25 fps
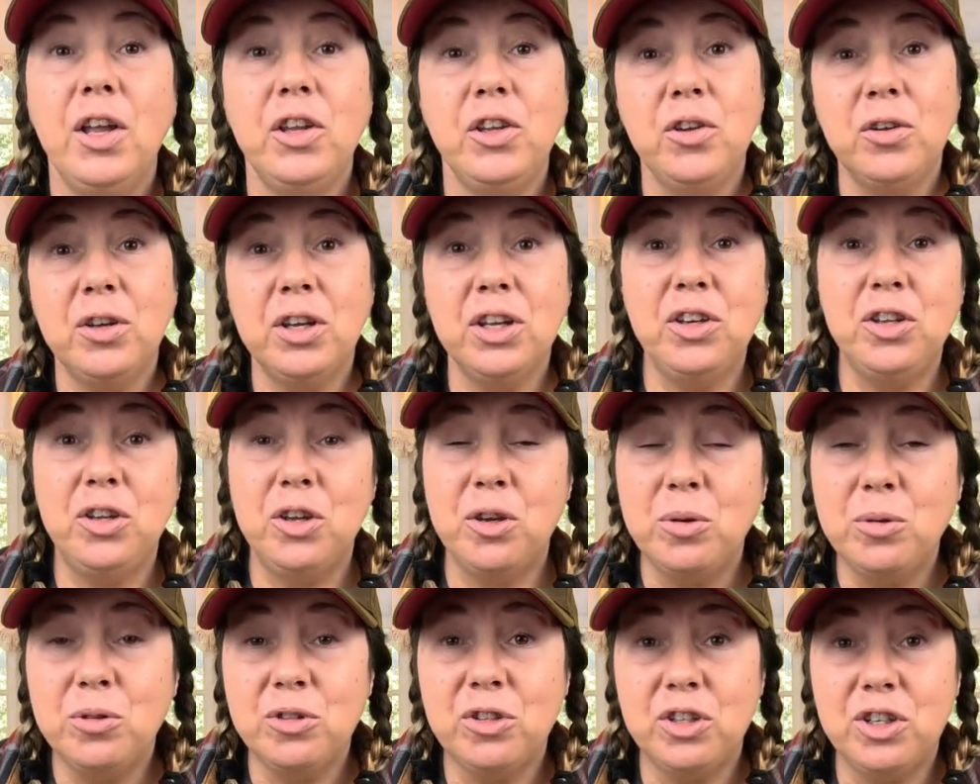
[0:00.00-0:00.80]
You can
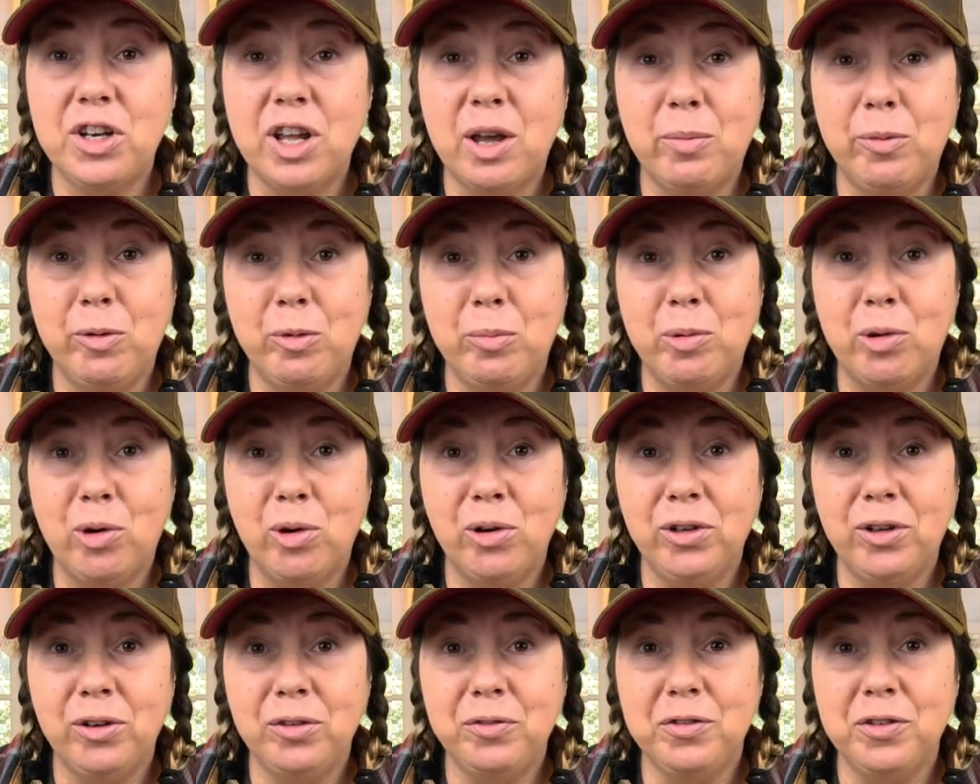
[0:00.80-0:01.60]
use a double
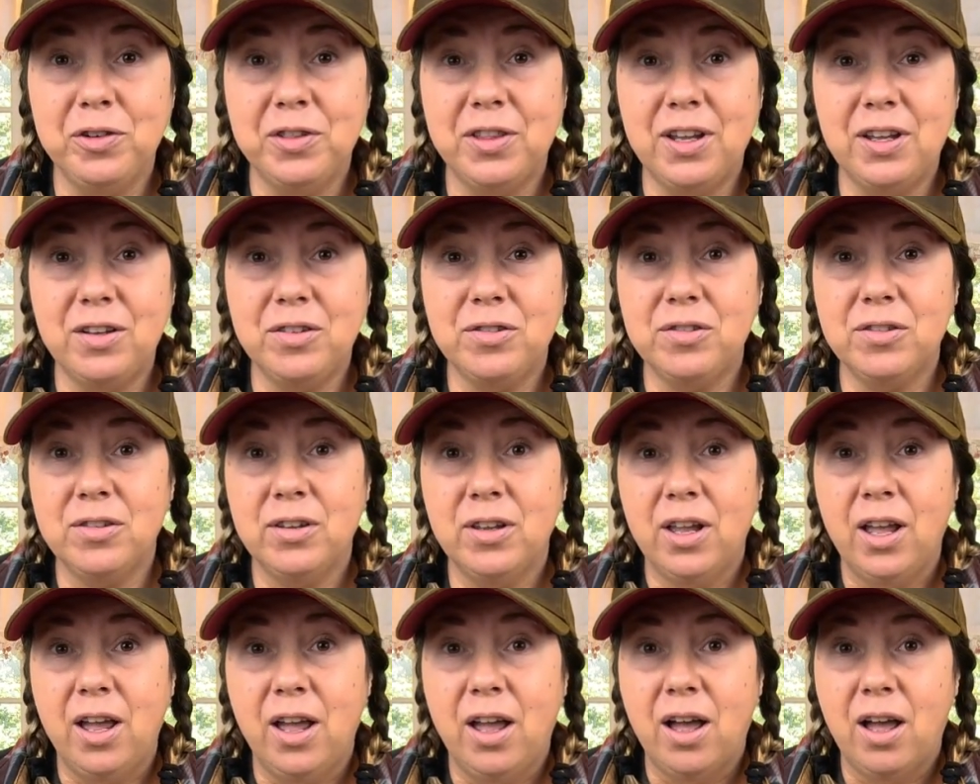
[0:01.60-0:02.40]
boiler for
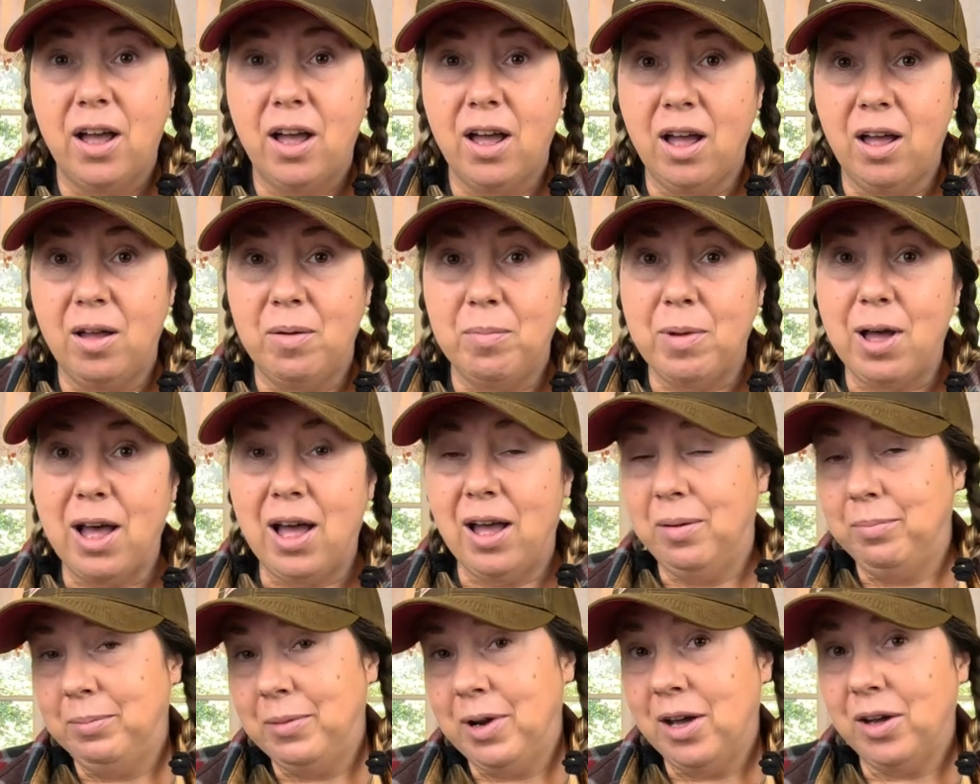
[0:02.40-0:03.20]
this. Um,
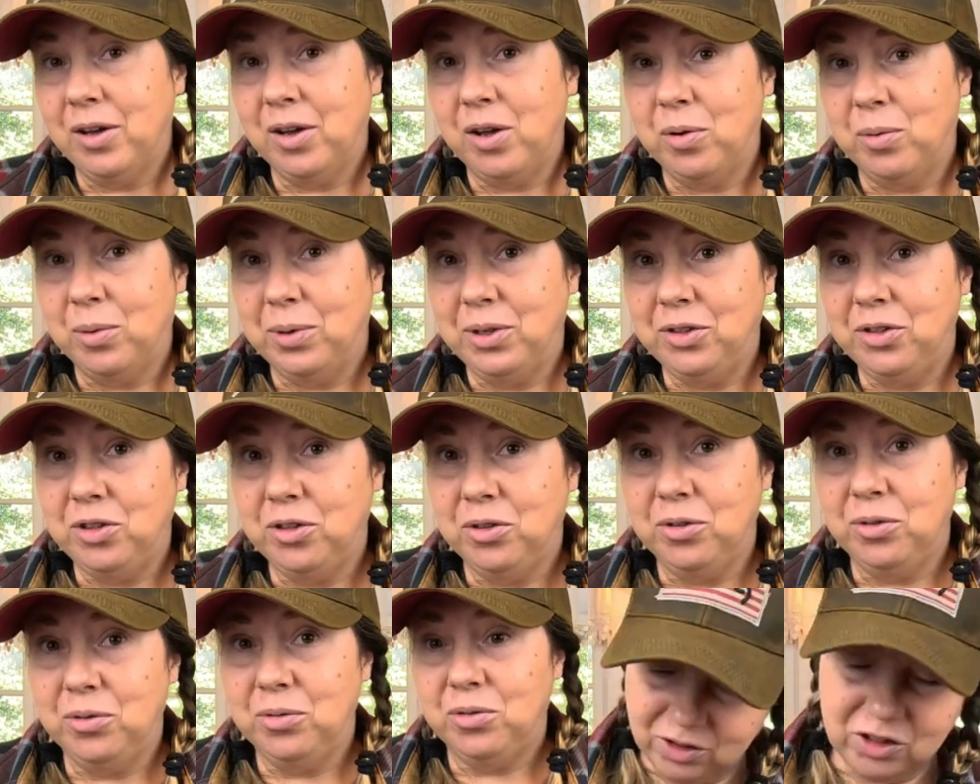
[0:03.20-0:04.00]
I'm not going
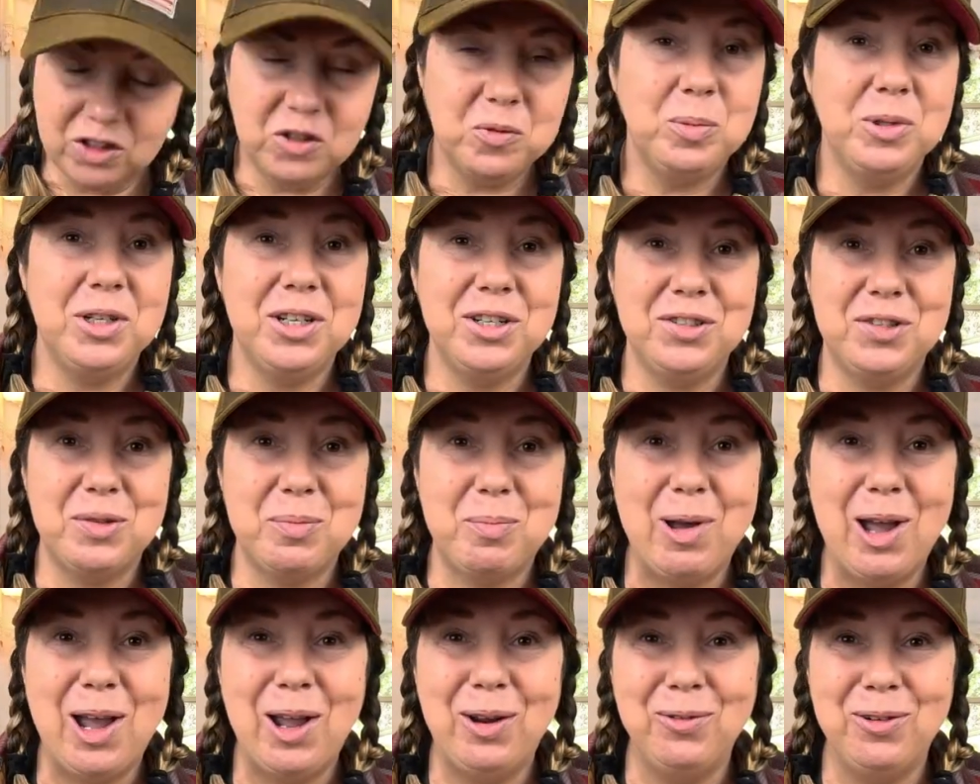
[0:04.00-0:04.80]
to just because the
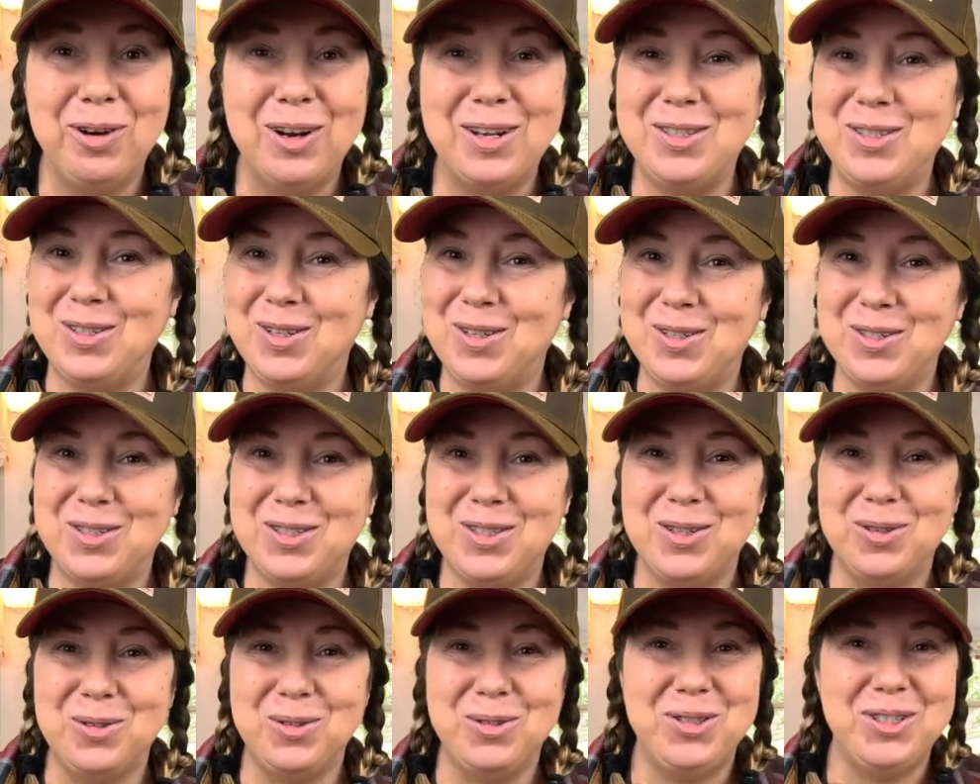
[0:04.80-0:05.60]
pine resin is
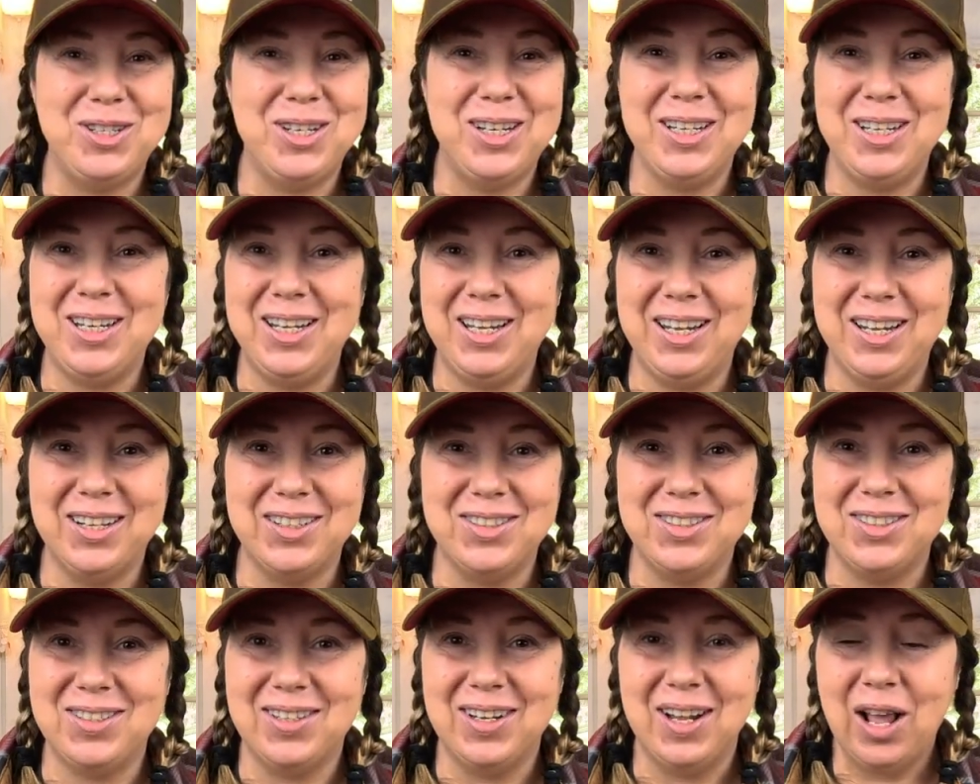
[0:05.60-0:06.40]
so sticky
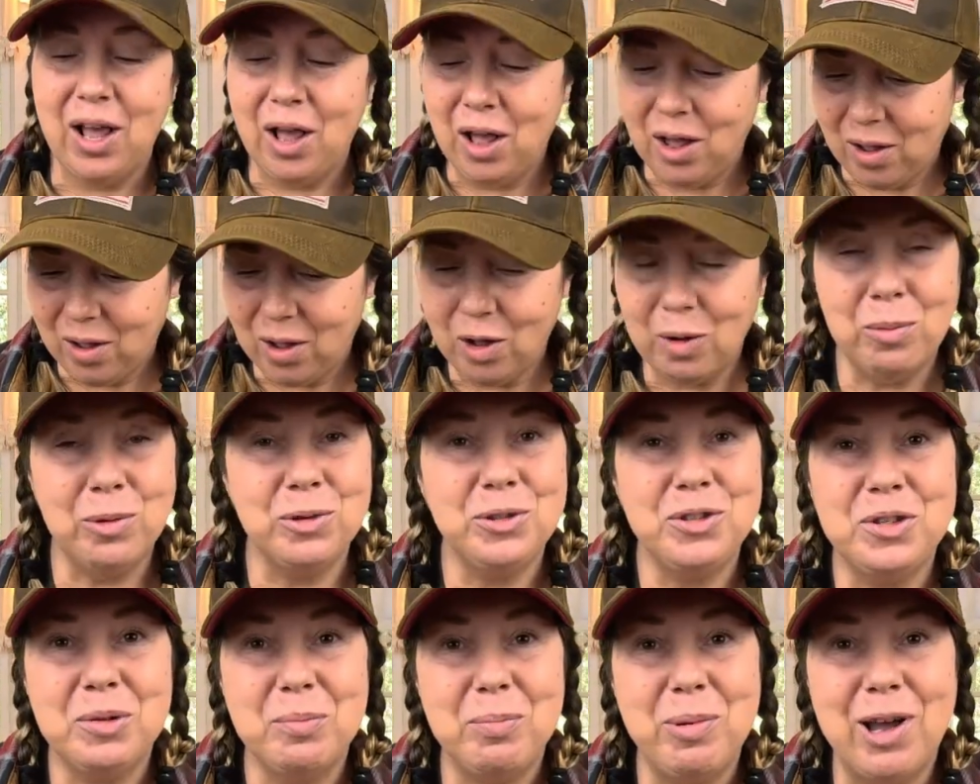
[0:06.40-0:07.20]
it's
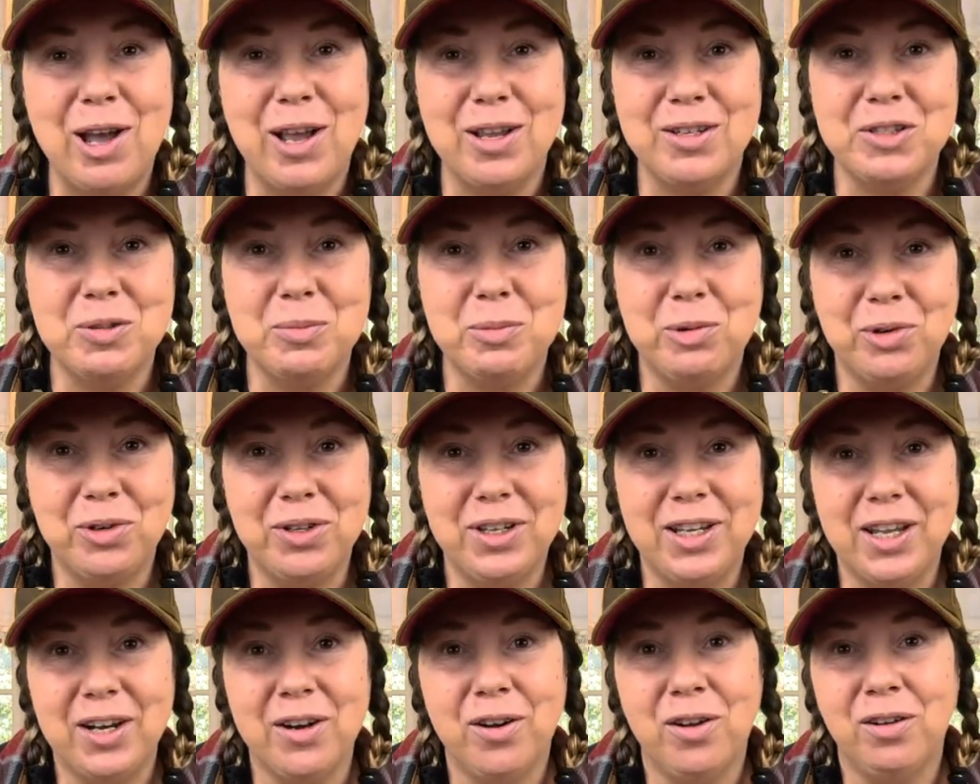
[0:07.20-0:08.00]
almost impossible to
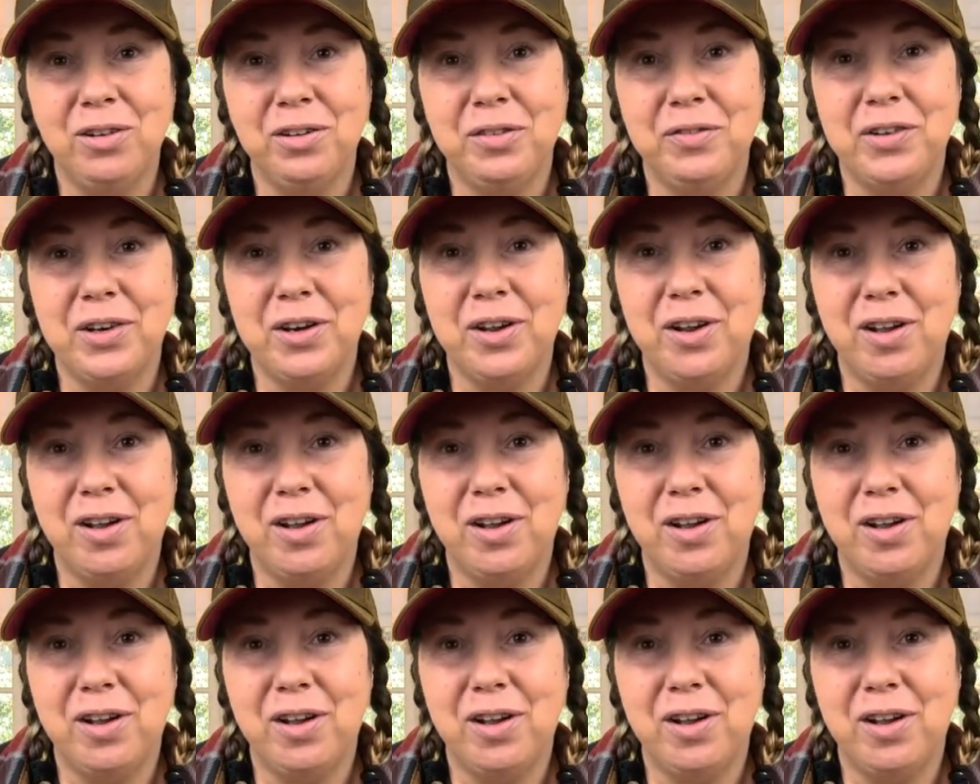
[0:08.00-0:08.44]
get all of it